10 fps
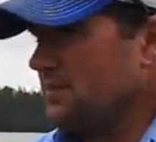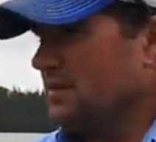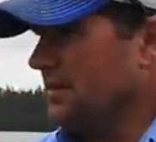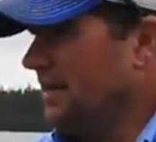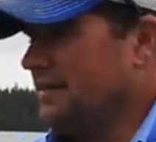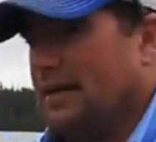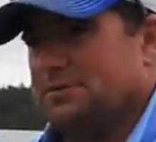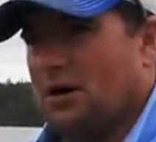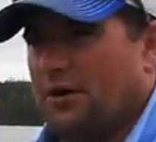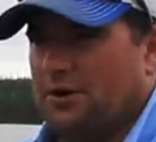A lot of times
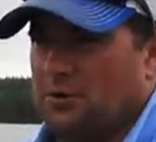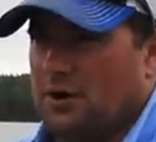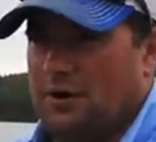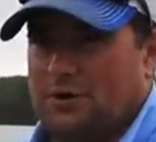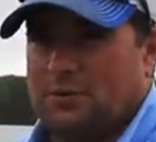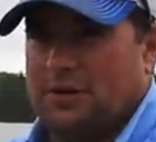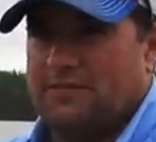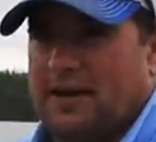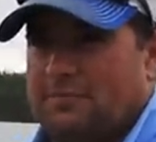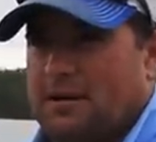100 to
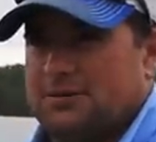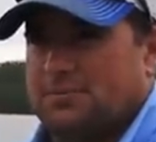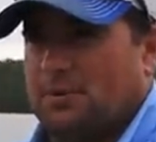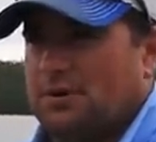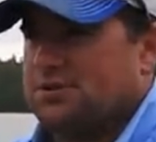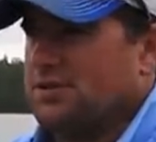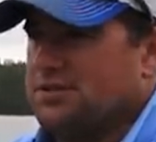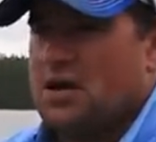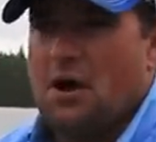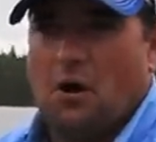125 pounds a person is
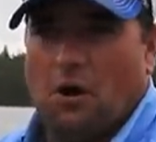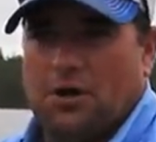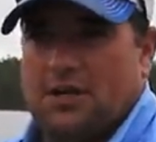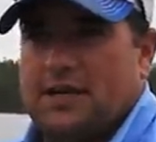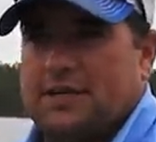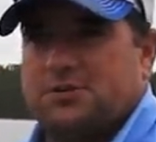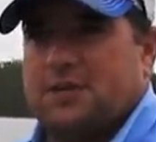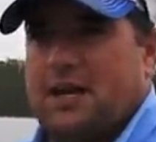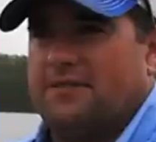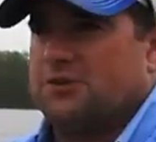all you get, and so
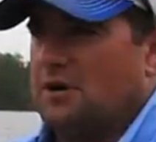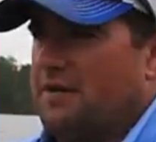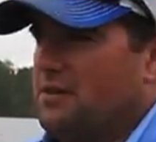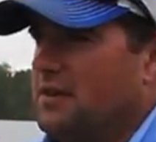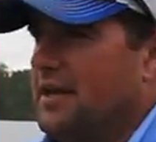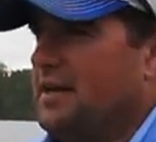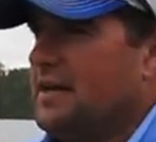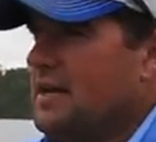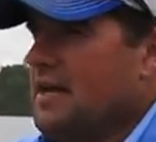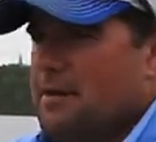you have to travel light,
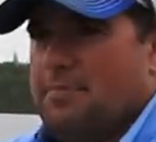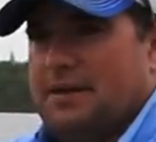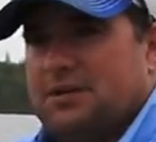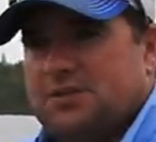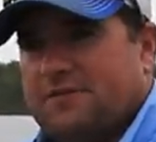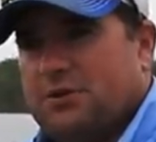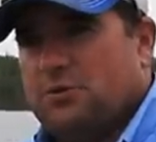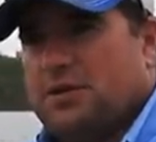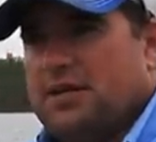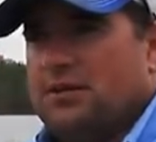pick just a few
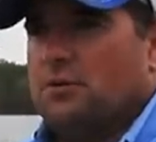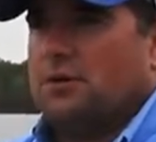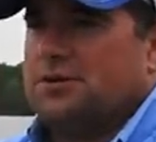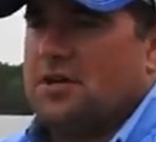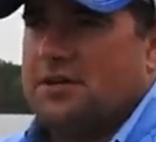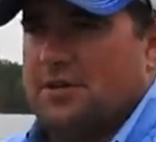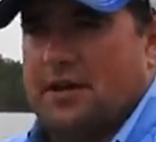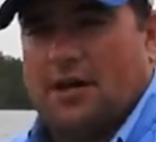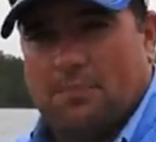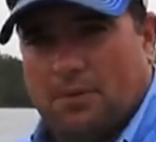key lures,
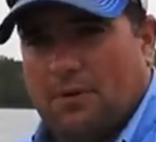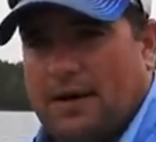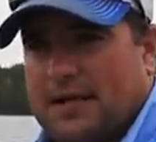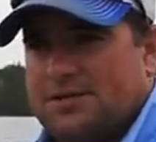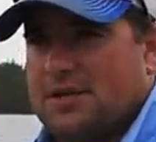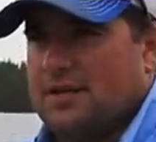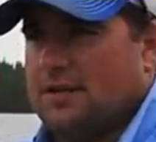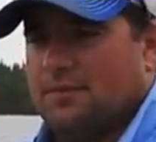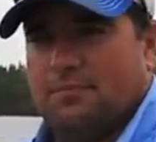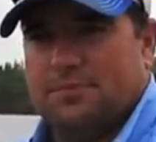couple rods,
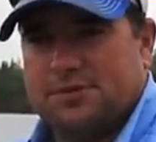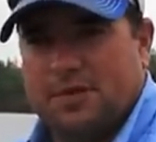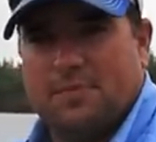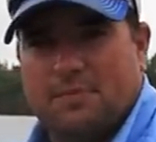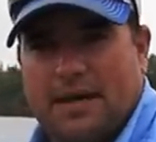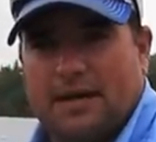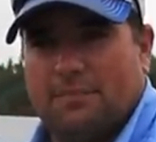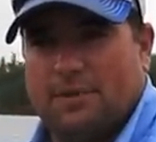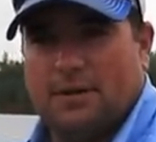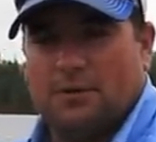your sleeping bag and a
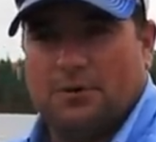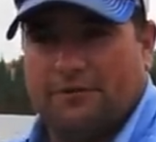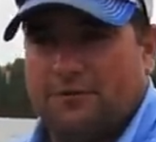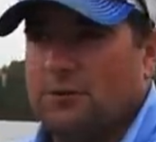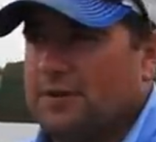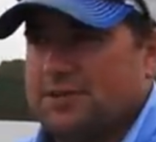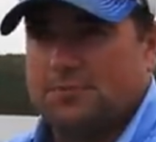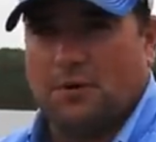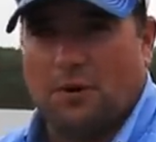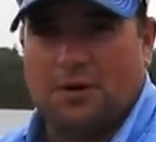pillow and your food, and that's
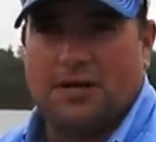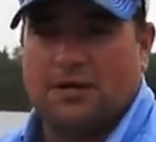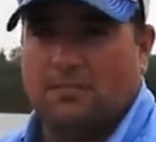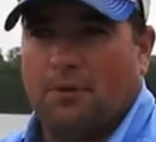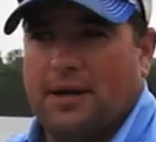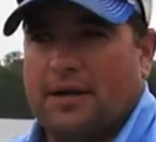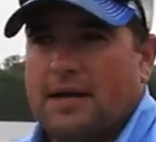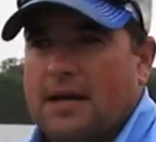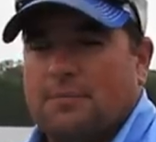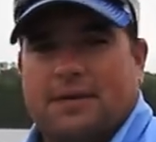about all you get to bring.
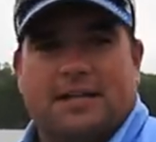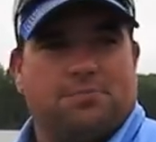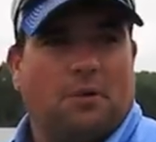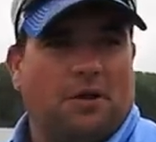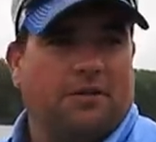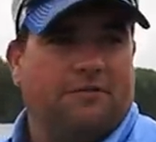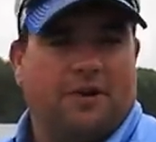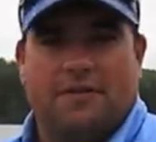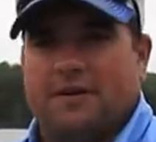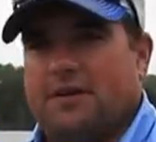But that's part of the
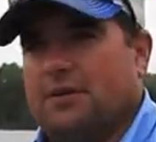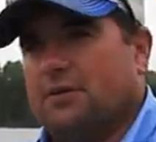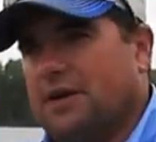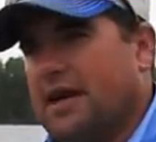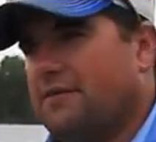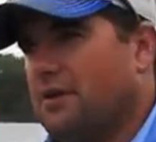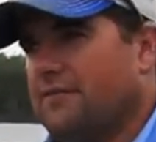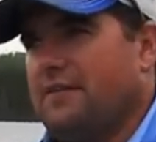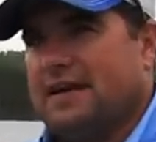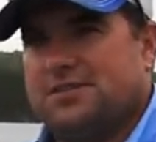fun of it. You don't have all the
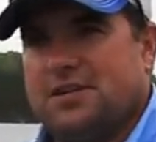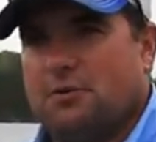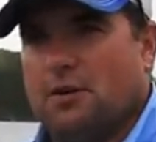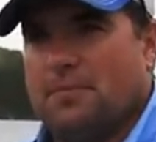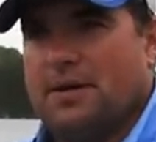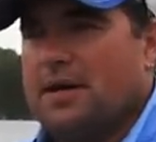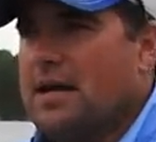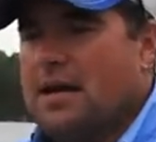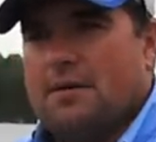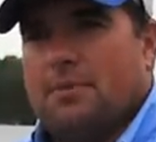fancy equipment,
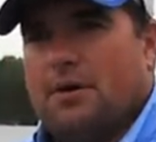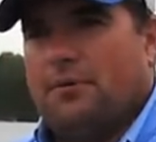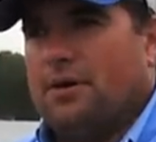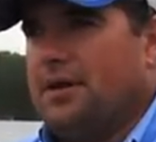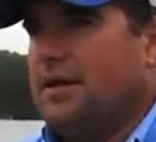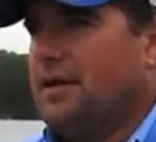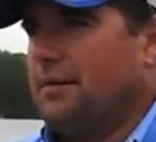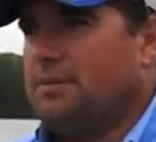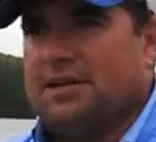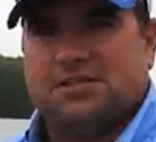but really
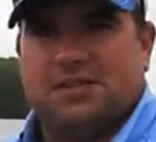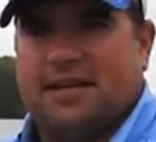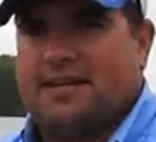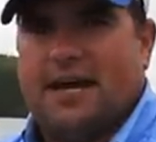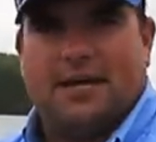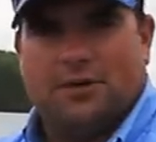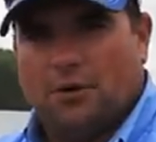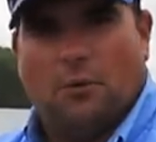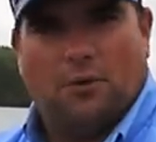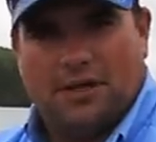in places like that, you
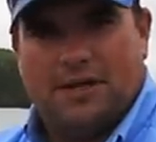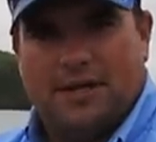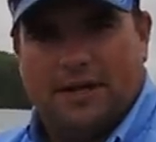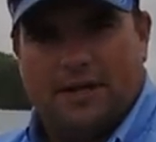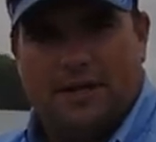don't really need it.